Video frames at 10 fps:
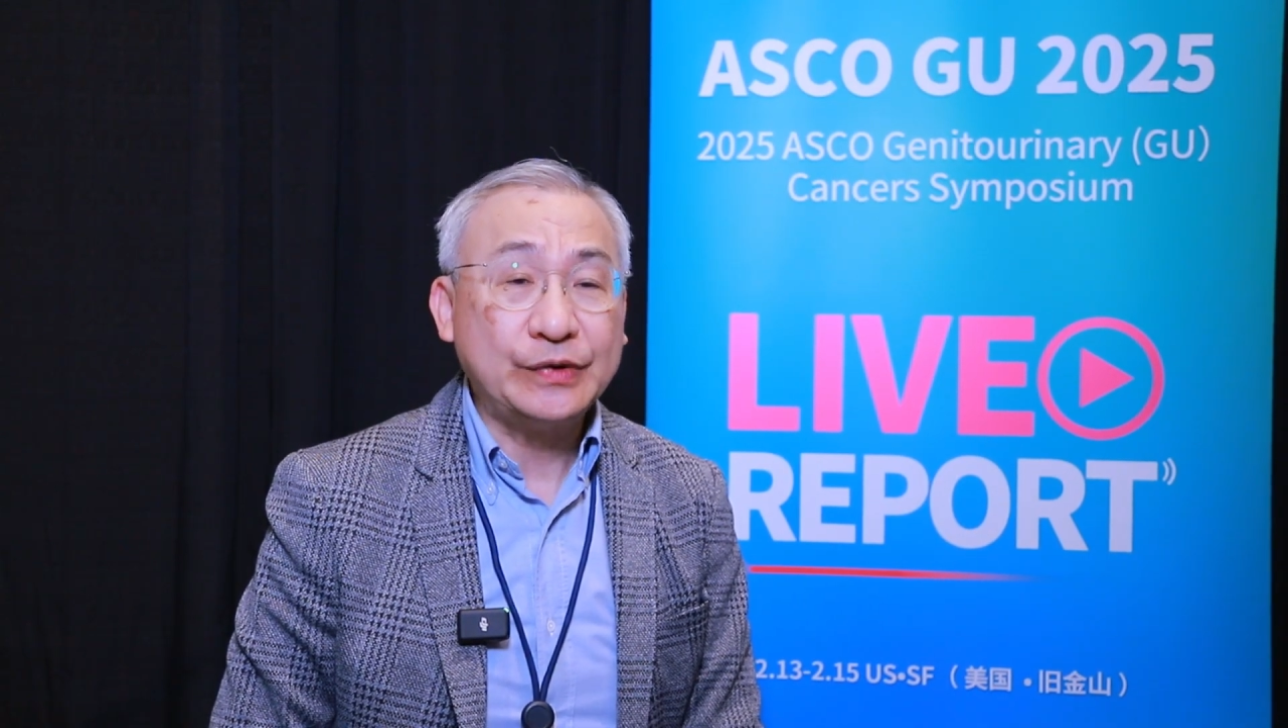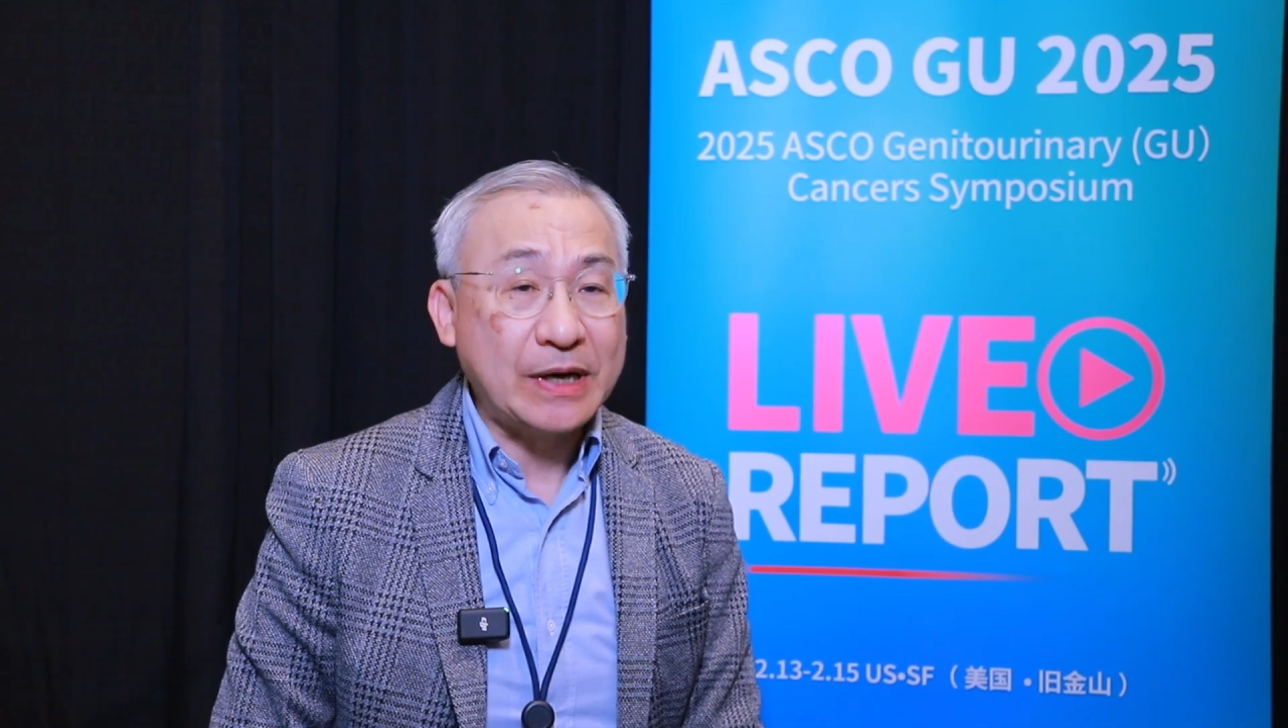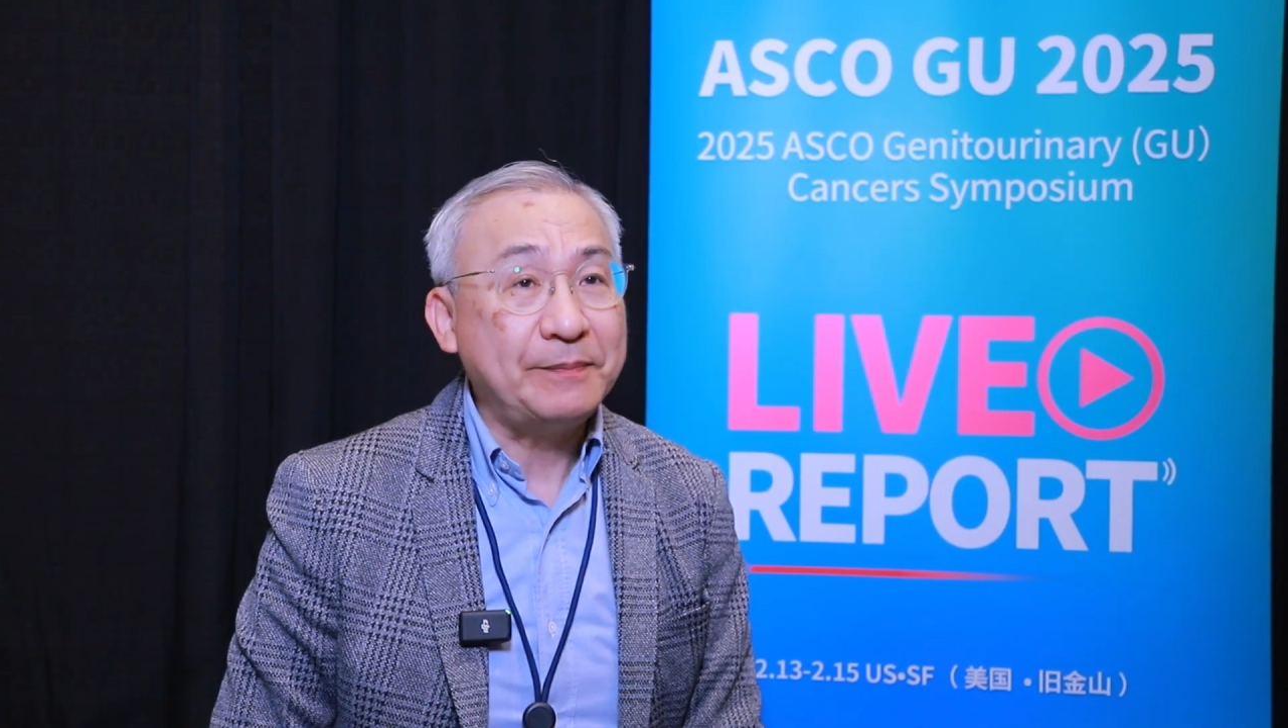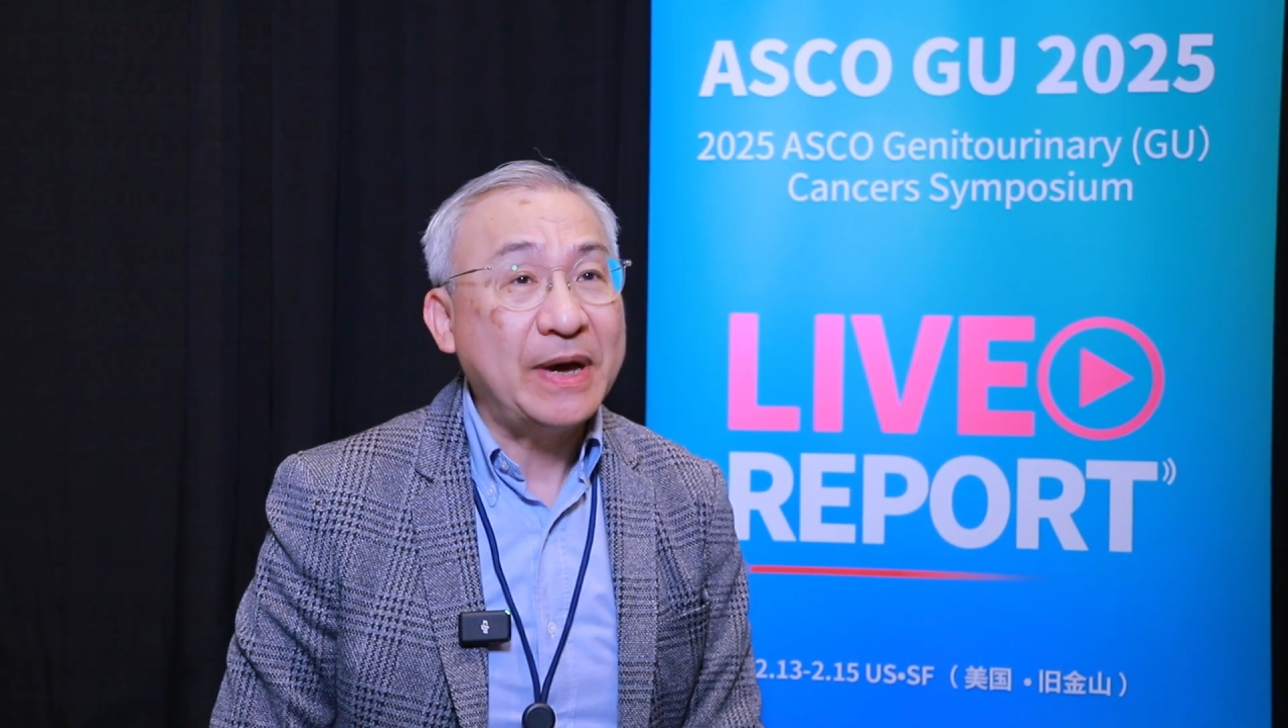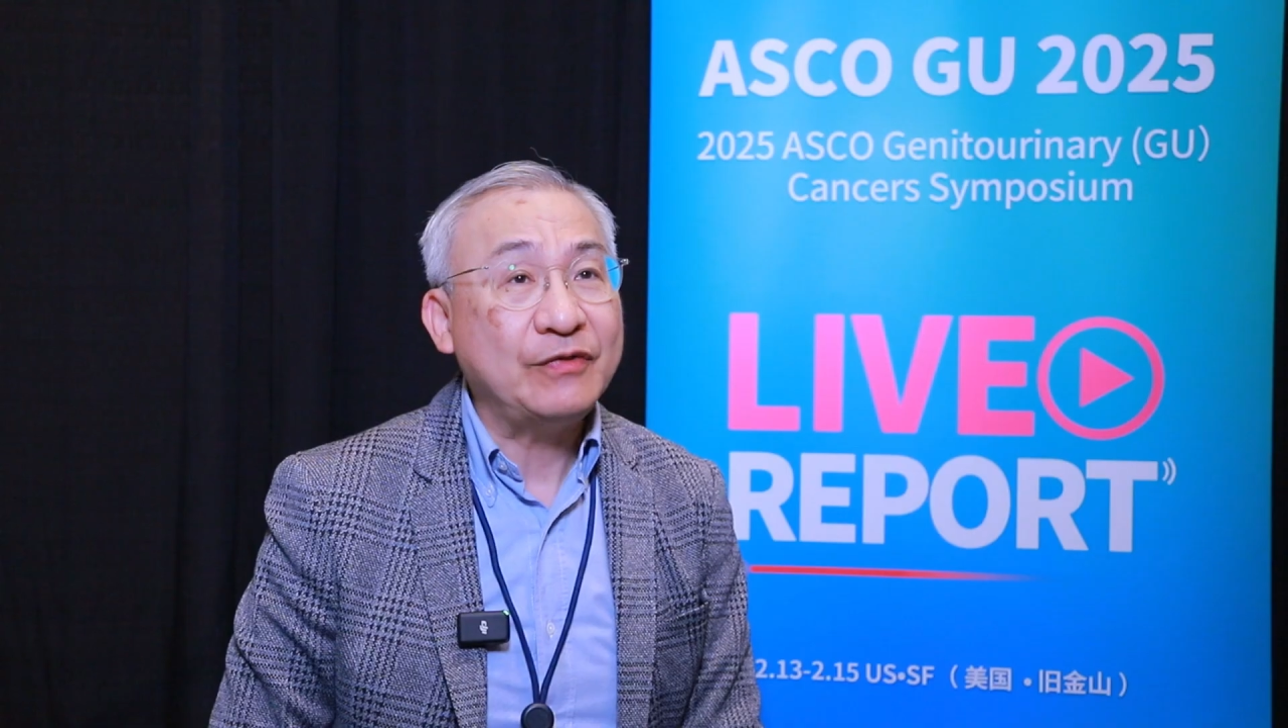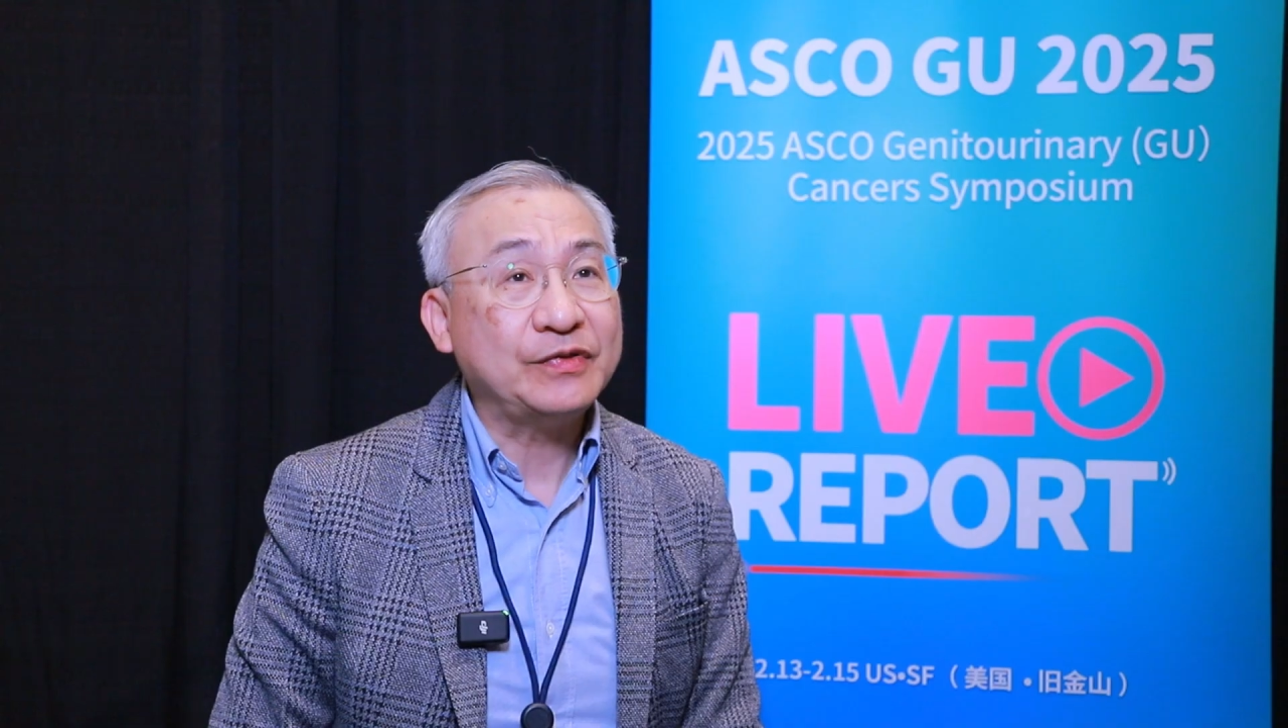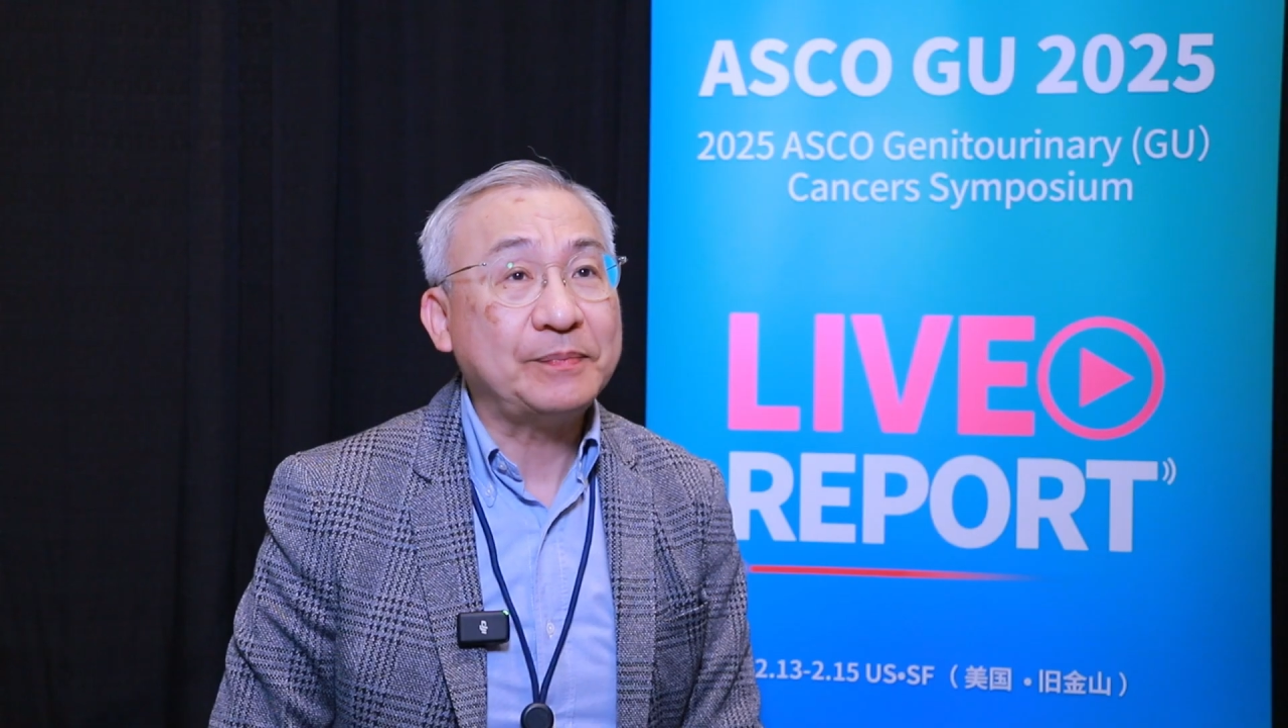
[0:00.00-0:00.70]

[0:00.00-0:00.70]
to compare with